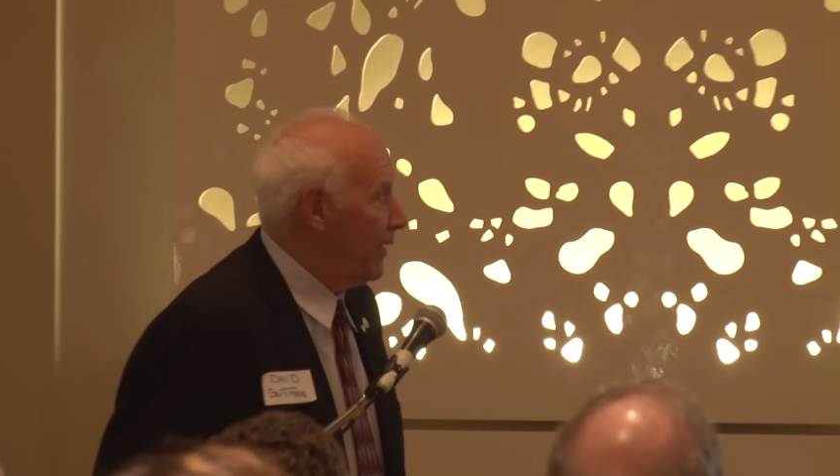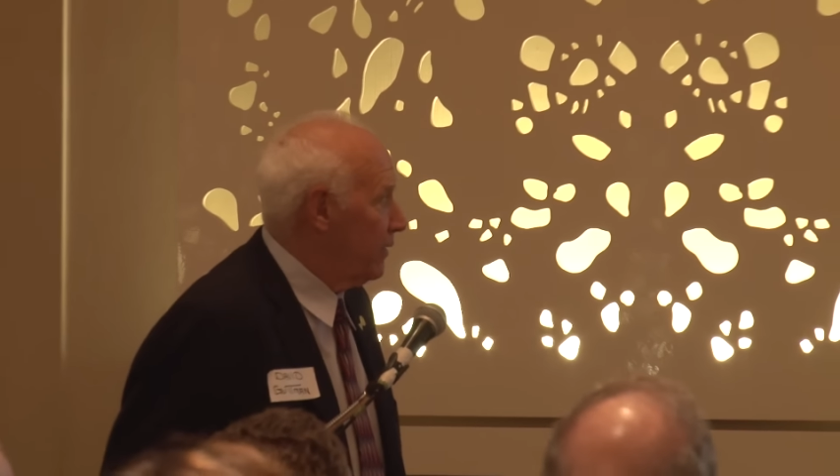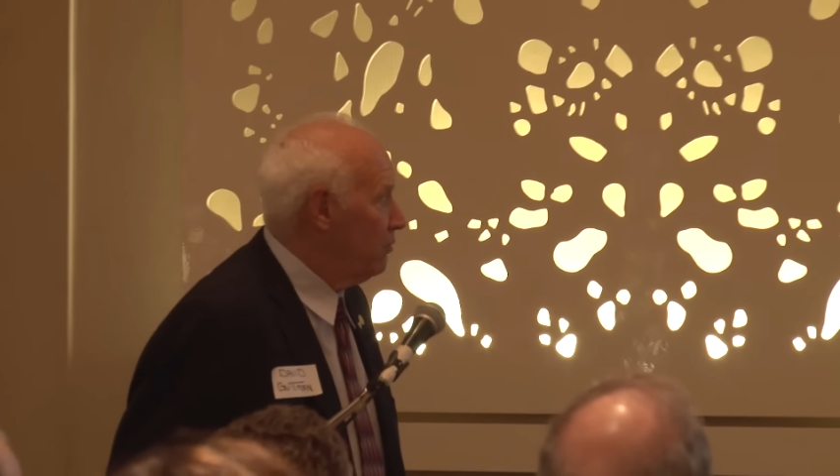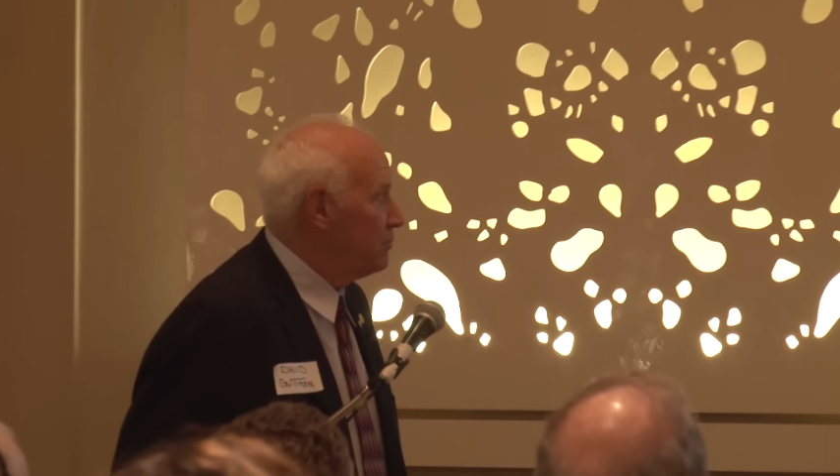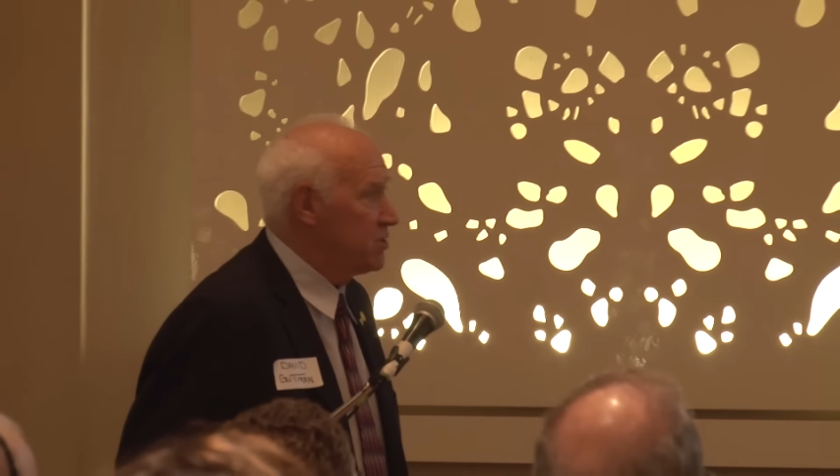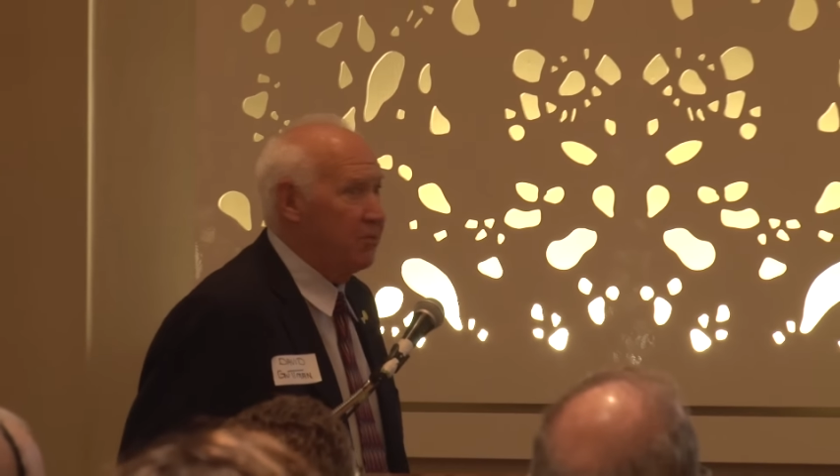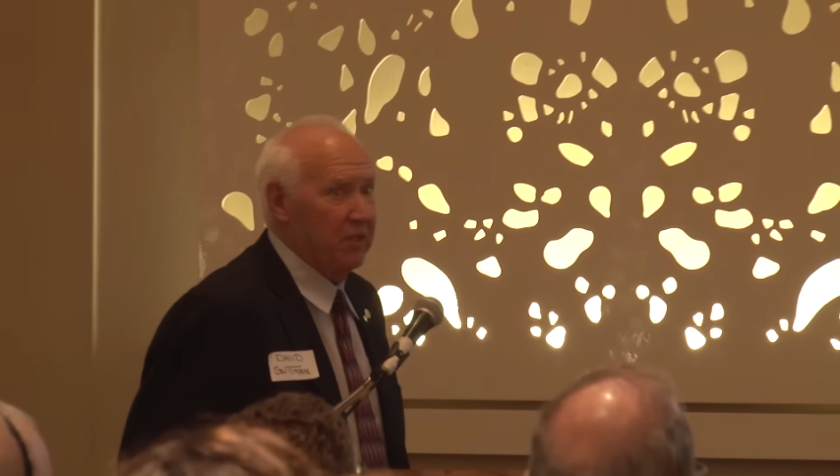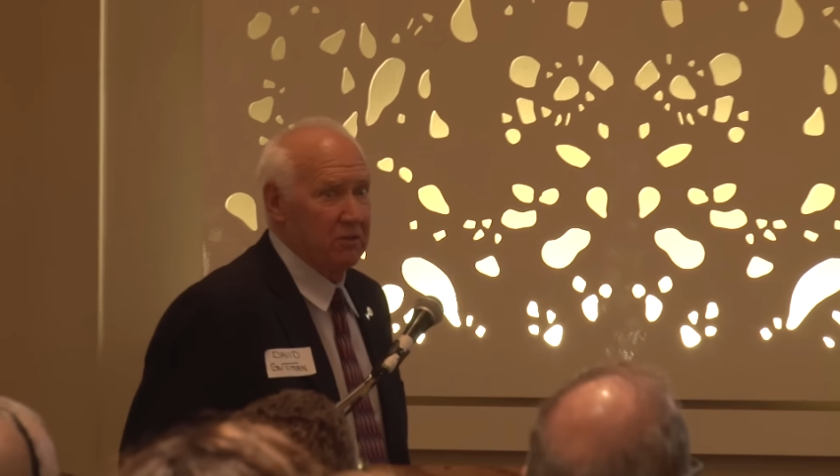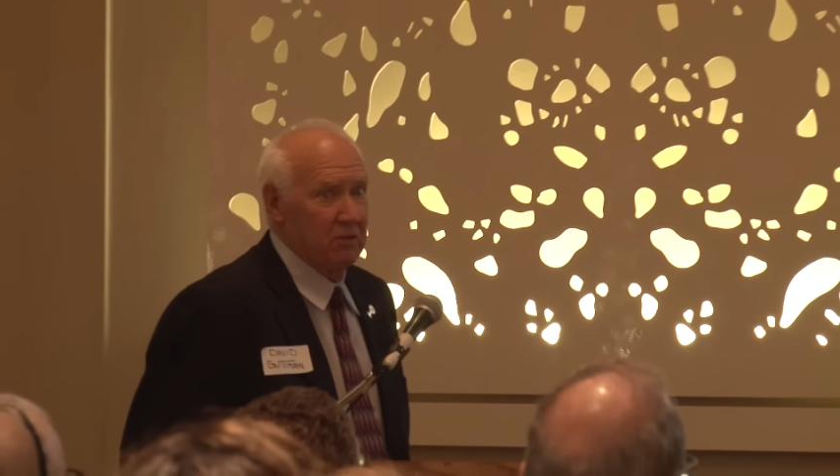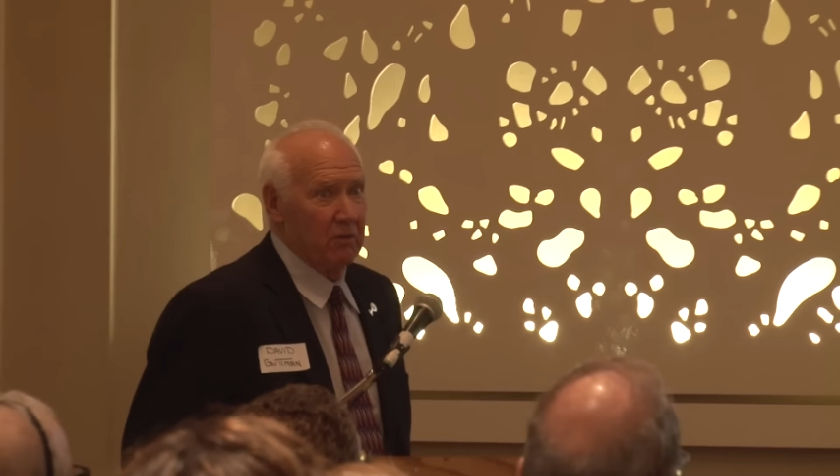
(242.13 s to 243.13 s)
and he'll be
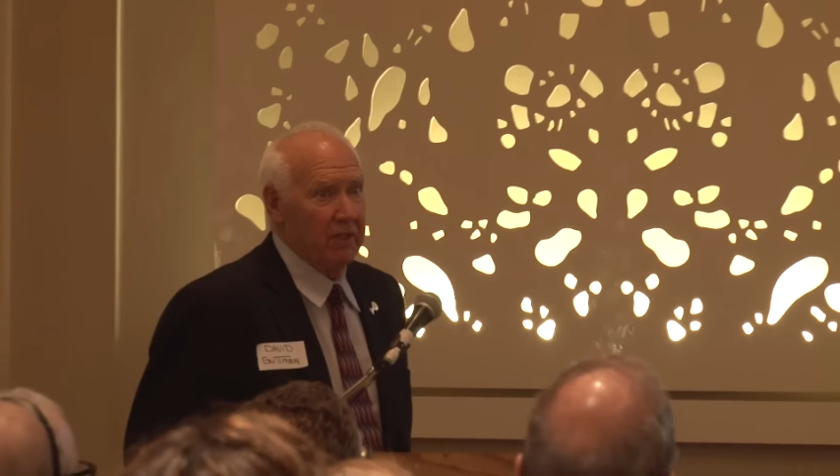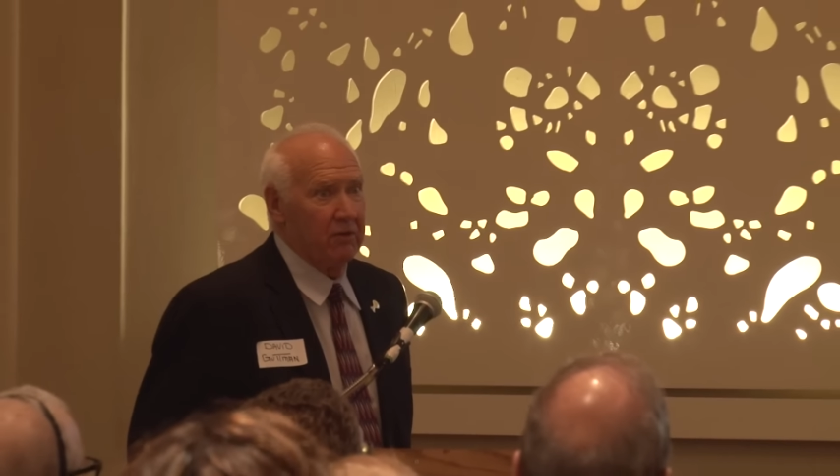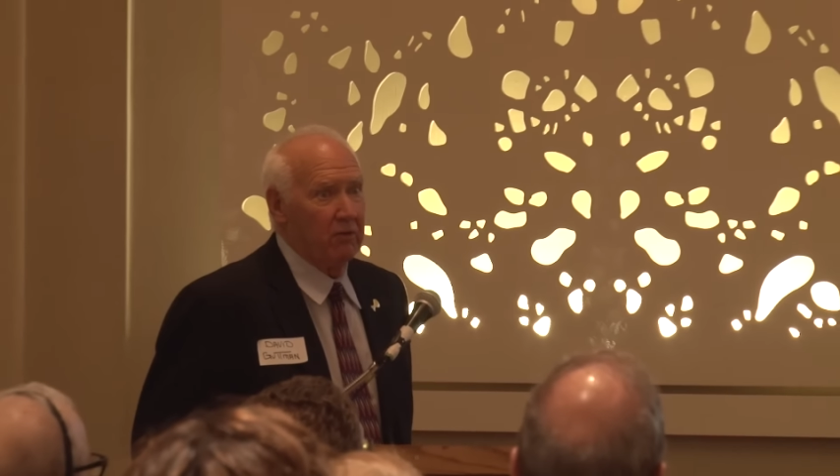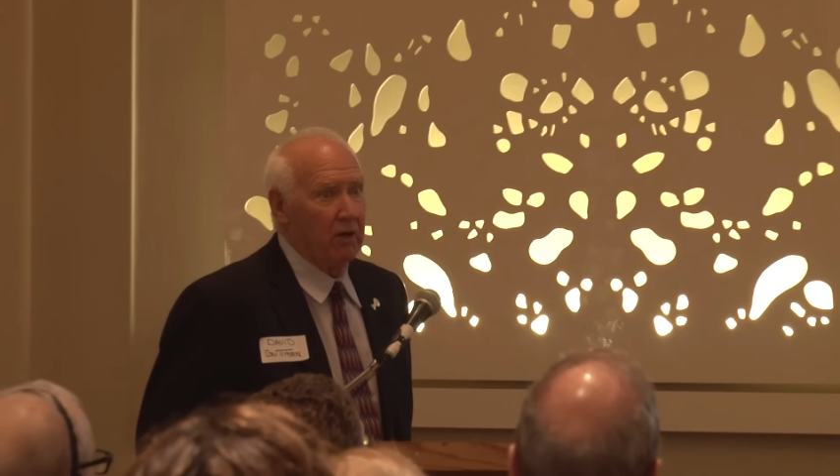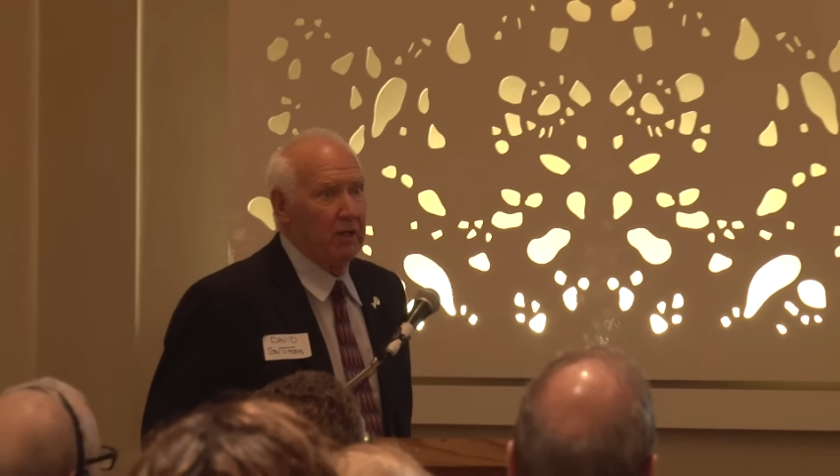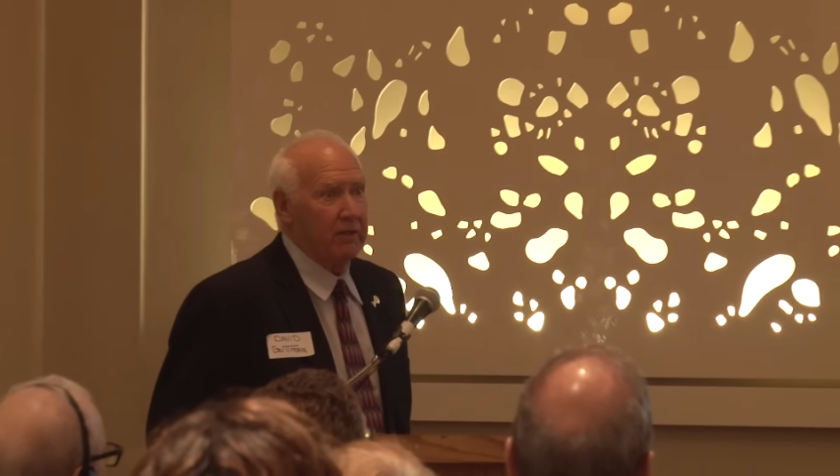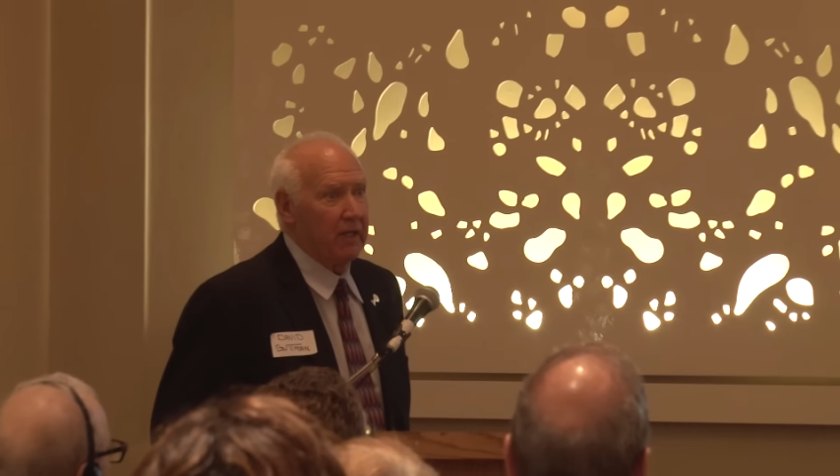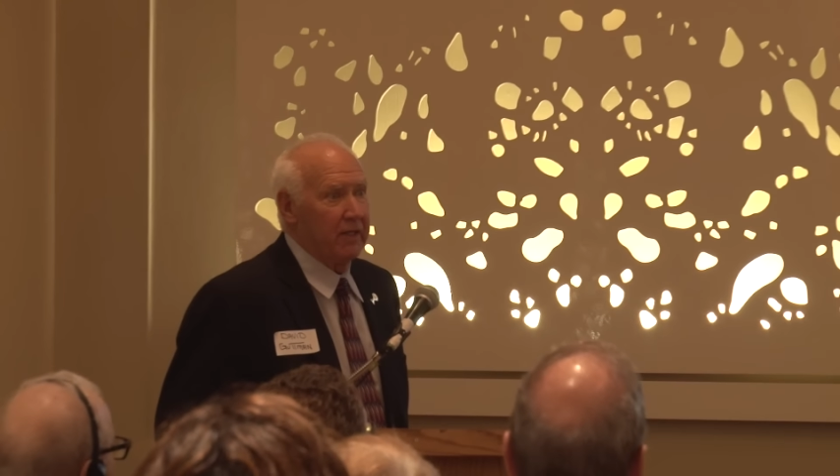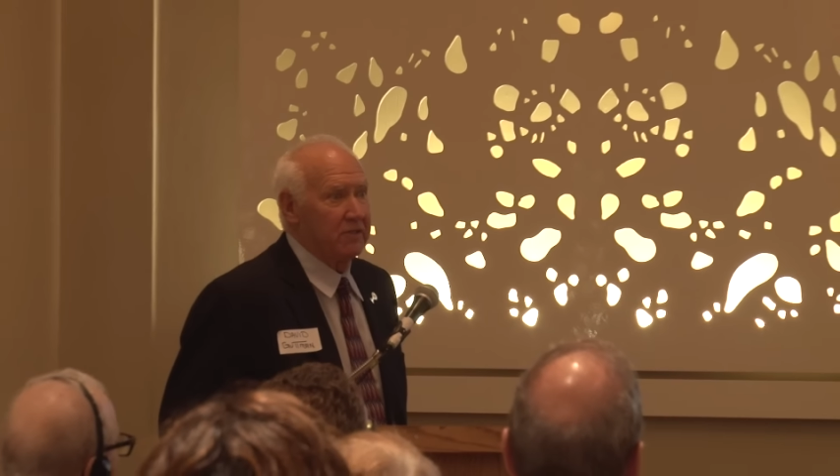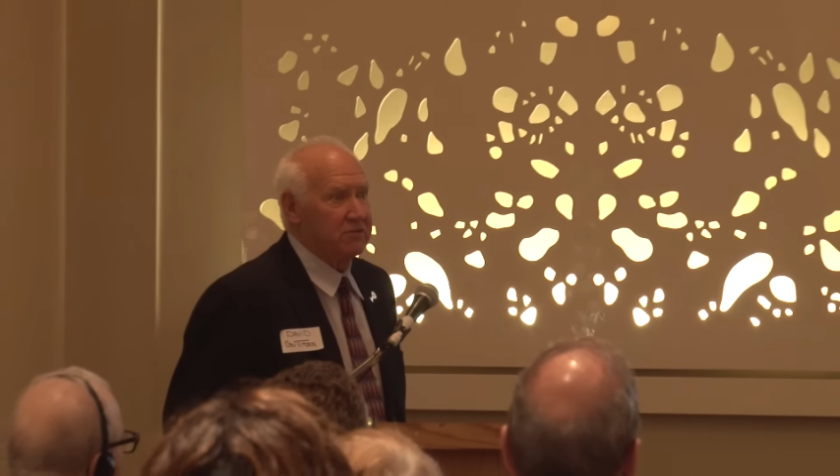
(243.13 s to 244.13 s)
speaking to you later on,
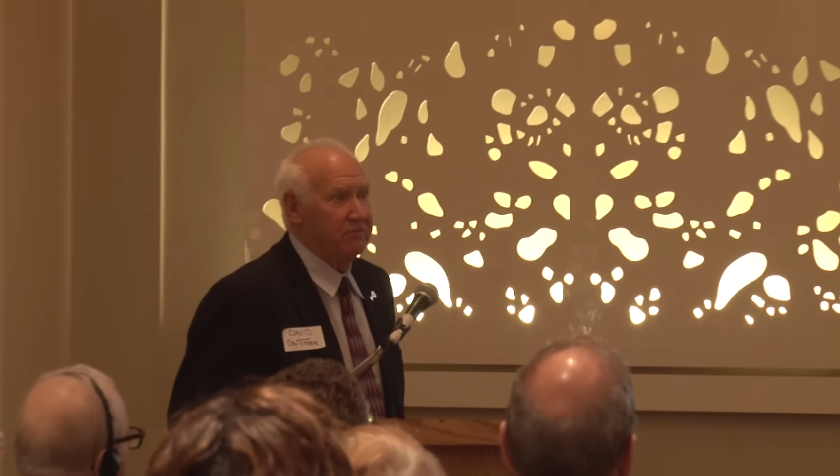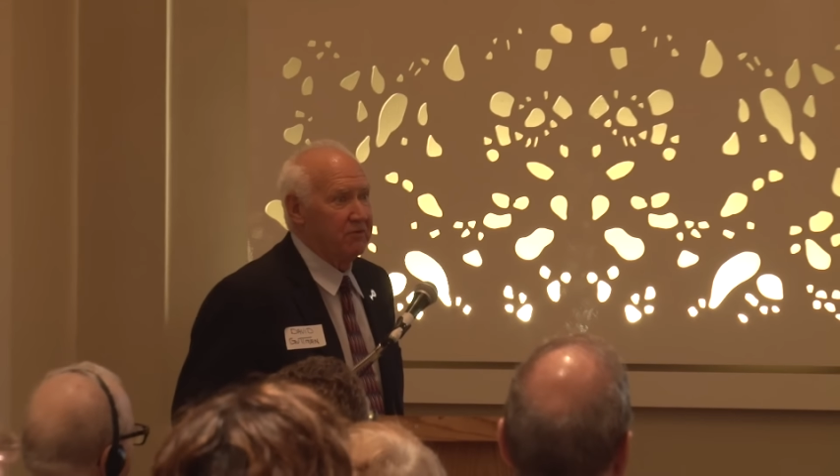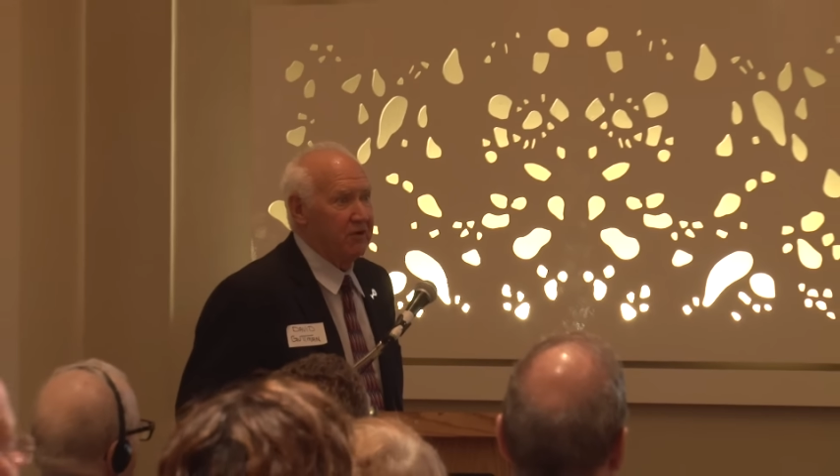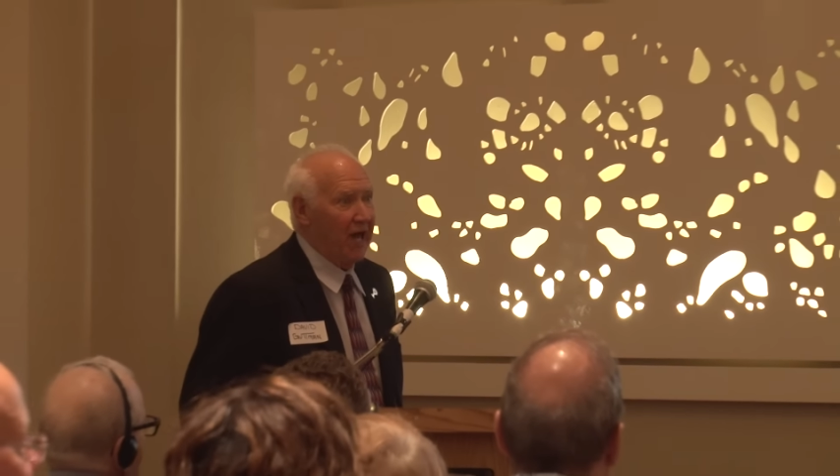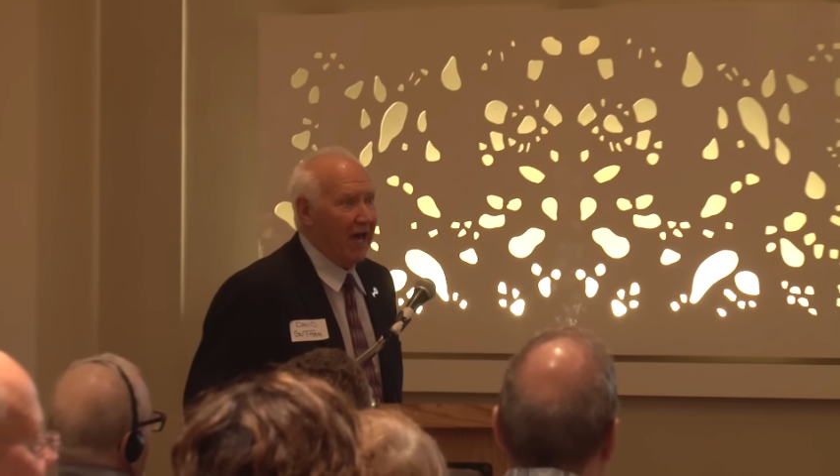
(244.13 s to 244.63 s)
and it's a very